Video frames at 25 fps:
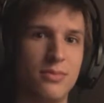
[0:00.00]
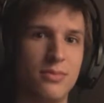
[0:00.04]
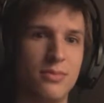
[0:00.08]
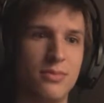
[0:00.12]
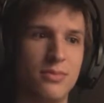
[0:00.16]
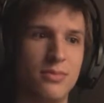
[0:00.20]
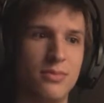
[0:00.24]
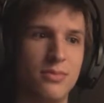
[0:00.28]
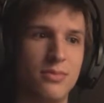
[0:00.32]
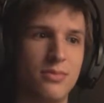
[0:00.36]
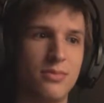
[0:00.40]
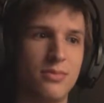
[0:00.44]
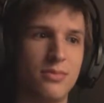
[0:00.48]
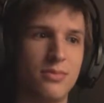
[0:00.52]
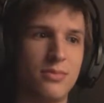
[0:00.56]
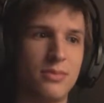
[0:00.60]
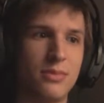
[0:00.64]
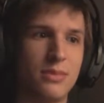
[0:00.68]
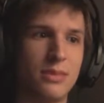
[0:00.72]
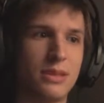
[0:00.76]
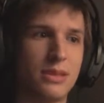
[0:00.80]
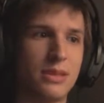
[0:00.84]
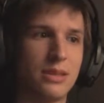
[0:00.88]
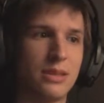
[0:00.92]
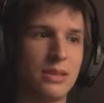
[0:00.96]

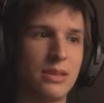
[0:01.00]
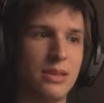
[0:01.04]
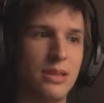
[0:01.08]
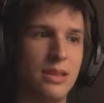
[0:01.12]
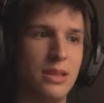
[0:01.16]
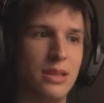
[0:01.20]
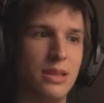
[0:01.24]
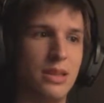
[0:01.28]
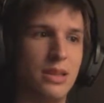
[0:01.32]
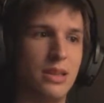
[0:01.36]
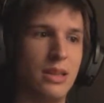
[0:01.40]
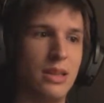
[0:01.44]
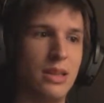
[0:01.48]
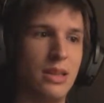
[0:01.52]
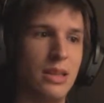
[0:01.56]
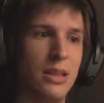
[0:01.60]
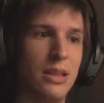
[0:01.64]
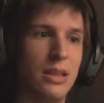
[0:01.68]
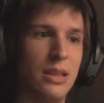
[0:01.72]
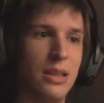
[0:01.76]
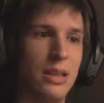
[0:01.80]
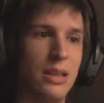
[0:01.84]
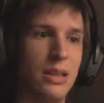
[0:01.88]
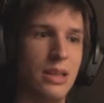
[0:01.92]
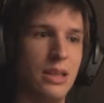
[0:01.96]

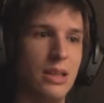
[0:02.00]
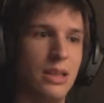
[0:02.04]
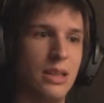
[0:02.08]
(silence)